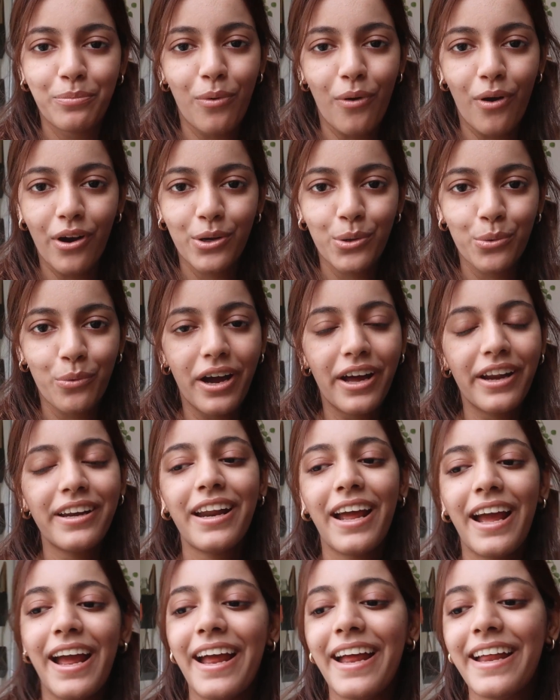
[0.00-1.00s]
bought one.
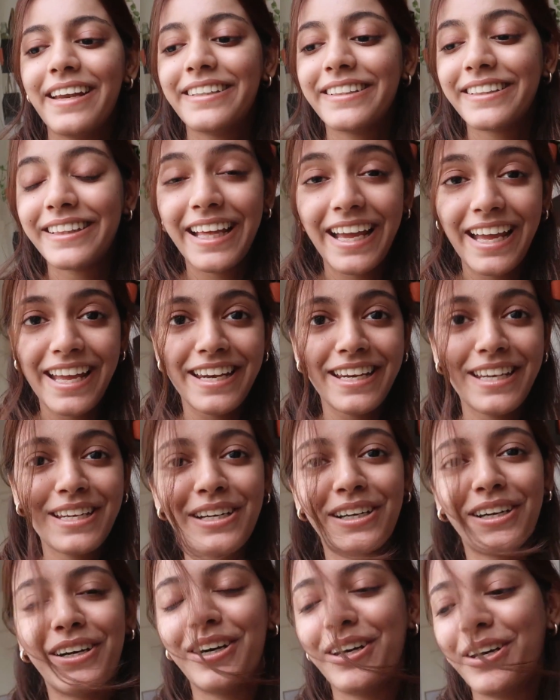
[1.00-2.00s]
And
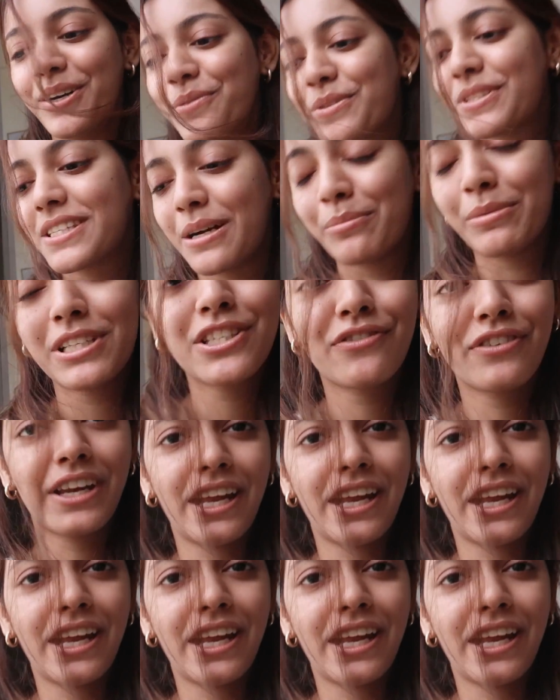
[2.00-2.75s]
then Samad's